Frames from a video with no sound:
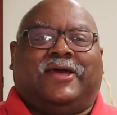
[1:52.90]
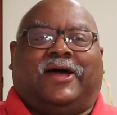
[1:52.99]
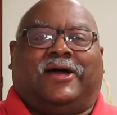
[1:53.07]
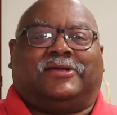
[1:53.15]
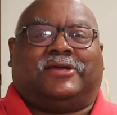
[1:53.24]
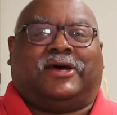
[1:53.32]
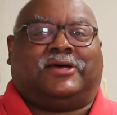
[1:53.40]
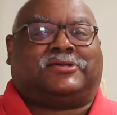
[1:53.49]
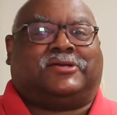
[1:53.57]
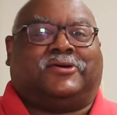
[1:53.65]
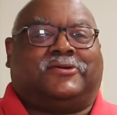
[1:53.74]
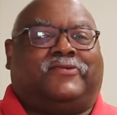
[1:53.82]
I died
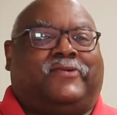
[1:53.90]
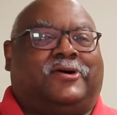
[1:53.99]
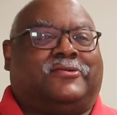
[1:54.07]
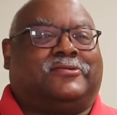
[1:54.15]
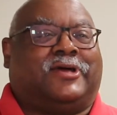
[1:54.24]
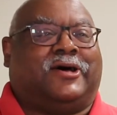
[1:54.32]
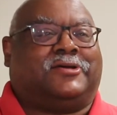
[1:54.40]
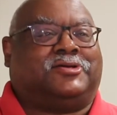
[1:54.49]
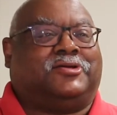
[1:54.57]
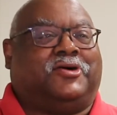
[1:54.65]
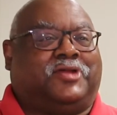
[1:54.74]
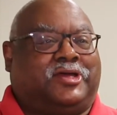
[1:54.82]
so those phone
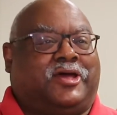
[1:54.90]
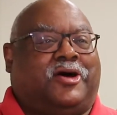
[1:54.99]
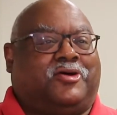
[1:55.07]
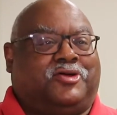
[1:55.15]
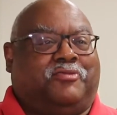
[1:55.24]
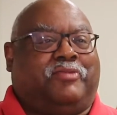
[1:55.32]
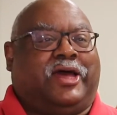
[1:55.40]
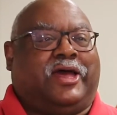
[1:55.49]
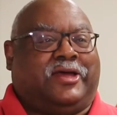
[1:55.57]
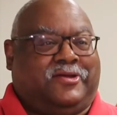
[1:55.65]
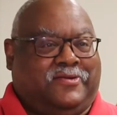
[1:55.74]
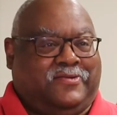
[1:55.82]
calls. You know, they call you
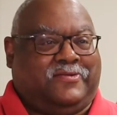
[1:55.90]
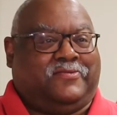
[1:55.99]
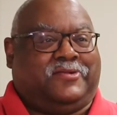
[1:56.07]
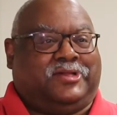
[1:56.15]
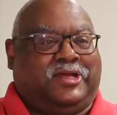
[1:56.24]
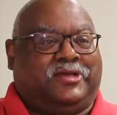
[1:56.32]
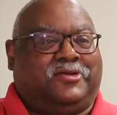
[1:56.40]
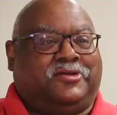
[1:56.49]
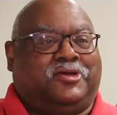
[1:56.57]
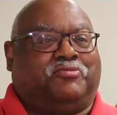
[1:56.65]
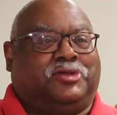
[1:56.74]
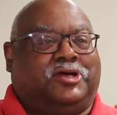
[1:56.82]
back when they
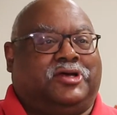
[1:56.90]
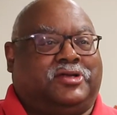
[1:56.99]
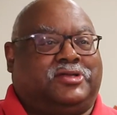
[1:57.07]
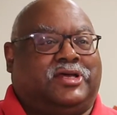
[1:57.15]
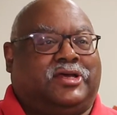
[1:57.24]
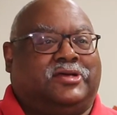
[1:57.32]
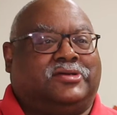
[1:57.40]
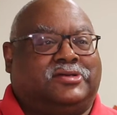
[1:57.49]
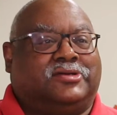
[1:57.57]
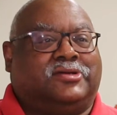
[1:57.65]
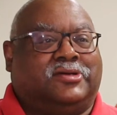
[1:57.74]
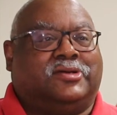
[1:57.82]
give you blood
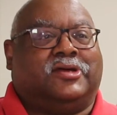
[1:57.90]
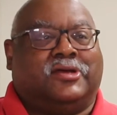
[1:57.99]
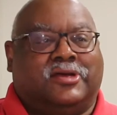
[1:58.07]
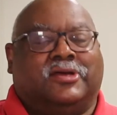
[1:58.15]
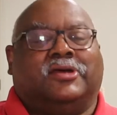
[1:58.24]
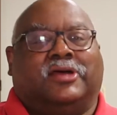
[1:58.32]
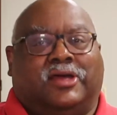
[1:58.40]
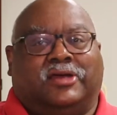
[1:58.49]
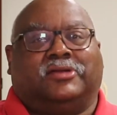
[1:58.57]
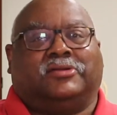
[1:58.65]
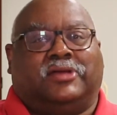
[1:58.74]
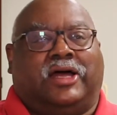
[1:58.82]
tests.
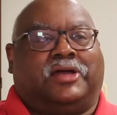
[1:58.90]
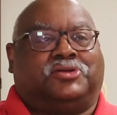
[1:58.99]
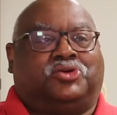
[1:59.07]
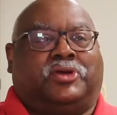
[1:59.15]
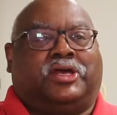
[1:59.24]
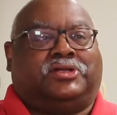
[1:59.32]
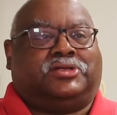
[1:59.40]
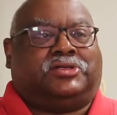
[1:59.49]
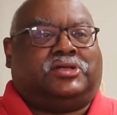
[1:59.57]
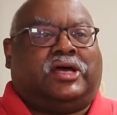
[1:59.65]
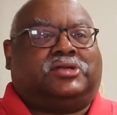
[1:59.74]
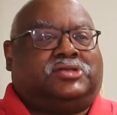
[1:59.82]
And I dreaded
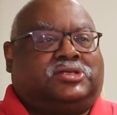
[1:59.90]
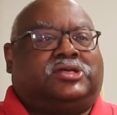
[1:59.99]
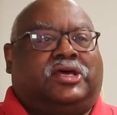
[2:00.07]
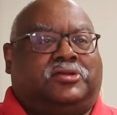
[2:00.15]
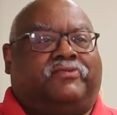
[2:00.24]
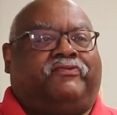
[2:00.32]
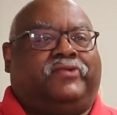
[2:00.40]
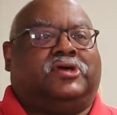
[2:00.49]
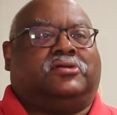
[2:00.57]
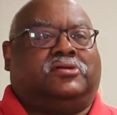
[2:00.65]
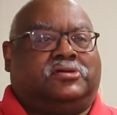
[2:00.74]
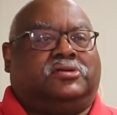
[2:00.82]
it. I just had a
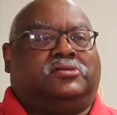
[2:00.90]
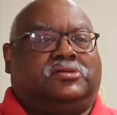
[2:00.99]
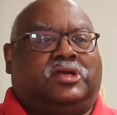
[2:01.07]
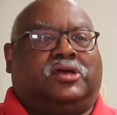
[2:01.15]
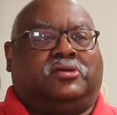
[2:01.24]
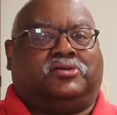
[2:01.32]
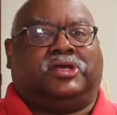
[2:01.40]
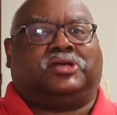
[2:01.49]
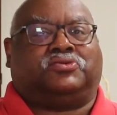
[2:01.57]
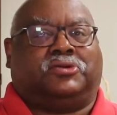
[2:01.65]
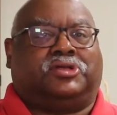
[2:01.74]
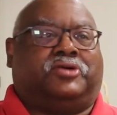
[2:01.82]
feeling that
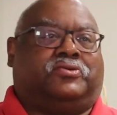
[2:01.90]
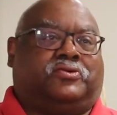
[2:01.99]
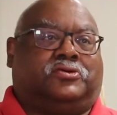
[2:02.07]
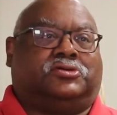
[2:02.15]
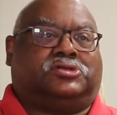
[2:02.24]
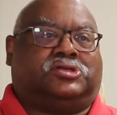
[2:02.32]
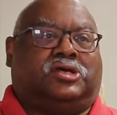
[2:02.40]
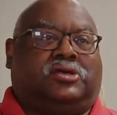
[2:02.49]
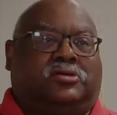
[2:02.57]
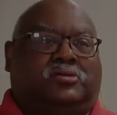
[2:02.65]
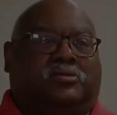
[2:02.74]
that's what they were going to say.